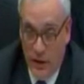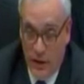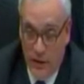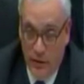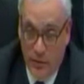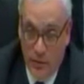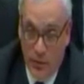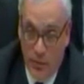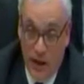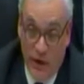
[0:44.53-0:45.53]
And
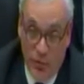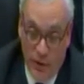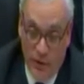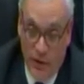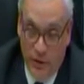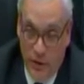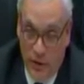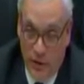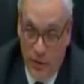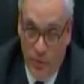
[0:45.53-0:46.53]
my experience
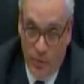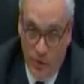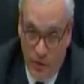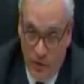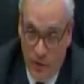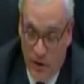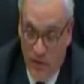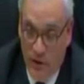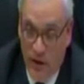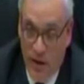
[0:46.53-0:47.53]
and the experience of
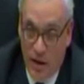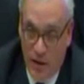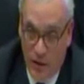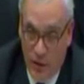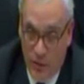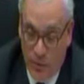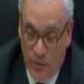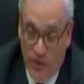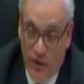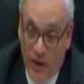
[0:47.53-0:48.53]
many of my colleagues has
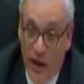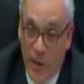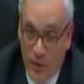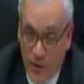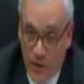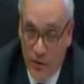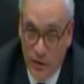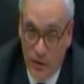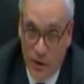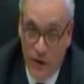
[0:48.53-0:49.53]
been just the opposite,
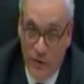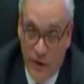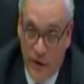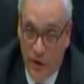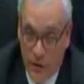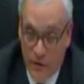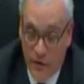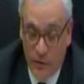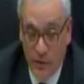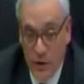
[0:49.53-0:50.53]
is that very
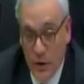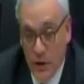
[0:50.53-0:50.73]
often